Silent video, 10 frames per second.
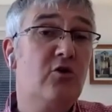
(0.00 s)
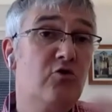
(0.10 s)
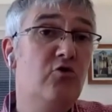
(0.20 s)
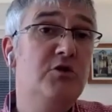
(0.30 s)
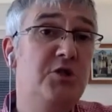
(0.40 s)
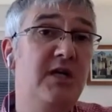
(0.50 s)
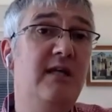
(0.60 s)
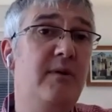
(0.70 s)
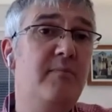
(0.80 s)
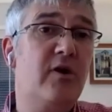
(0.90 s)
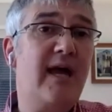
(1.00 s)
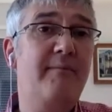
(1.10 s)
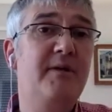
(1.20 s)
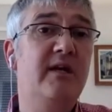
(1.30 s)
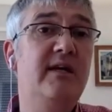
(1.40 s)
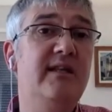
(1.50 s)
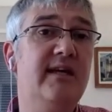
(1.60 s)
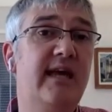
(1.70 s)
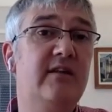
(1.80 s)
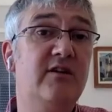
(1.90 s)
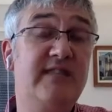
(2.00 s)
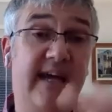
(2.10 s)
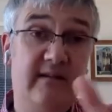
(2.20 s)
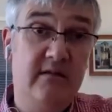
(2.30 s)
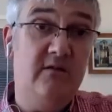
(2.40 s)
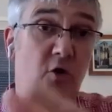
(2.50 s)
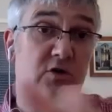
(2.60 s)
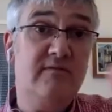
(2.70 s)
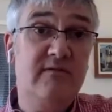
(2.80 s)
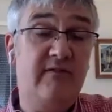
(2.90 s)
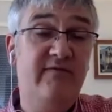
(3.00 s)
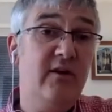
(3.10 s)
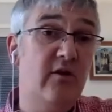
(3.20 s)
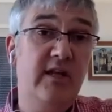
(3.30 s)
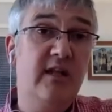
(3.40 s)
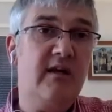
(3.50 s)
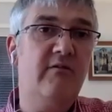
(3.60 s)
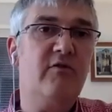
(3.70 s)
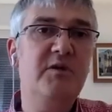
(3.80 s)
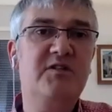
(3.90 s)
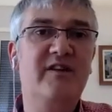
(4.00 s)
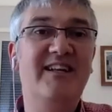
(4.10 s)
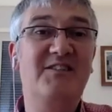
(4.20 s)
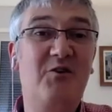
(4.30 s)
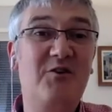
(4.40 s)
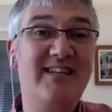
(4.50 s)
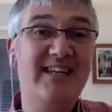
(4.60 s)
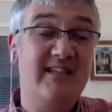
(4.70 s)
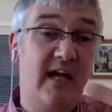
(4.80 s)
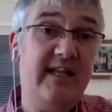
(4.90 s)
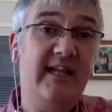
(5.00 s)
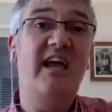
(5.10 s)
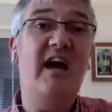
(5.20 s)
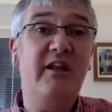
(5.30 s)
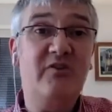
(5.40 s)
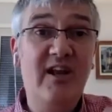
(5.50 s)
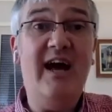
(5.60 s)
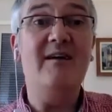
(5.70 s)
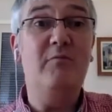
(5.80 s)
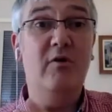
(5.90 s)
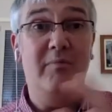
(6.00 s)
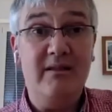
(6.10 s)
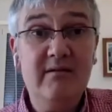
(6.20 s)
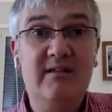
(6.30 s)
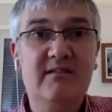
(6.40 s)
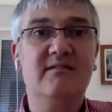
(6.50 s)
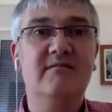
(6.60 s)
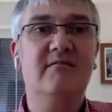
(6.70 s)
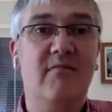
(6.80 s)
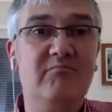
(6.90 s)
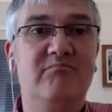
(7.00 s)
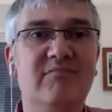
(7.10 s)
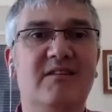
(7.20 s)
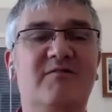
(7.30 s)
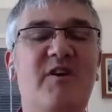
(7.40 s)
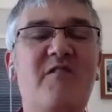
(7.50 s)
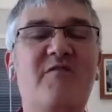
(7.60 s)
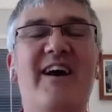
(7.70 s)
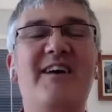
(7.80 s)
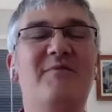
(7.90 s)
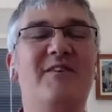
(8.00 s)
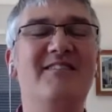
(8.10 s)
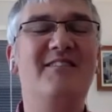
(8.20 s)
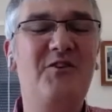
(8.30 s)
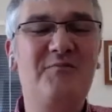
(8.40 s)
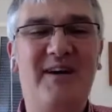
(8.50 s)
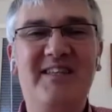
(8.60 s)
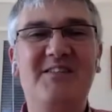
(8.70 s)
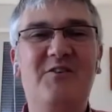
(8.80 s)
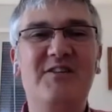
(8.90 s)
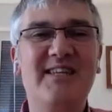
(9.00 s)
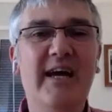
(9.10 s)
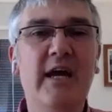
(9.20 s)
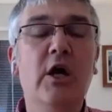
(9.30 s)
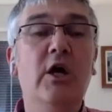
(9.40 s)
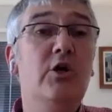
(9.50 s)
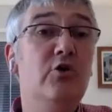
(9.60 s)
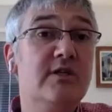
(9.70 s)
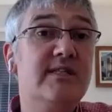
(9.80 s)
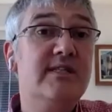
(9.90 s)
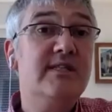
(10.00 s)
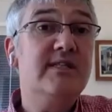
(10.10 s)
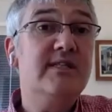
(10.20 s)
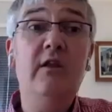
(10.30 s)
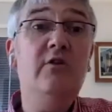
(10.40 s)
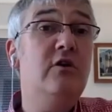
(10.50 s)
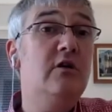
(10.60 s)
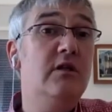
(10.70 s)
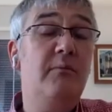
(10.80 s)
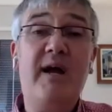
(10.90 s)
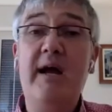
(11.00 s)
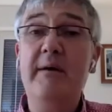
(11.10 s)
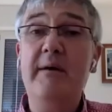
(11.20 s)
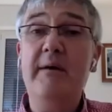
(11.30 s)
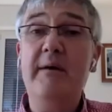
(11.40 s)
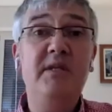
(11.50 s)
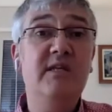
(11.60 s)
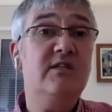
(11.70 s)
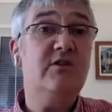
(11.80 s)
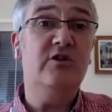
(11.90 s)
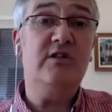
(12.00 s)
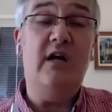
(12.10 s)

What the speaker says: crude GDP per capita indicators, and the figure didn't come from Israeli sources, not that they are not reliable, but it's verifiable third-party source, you'll see that under the prime ministers,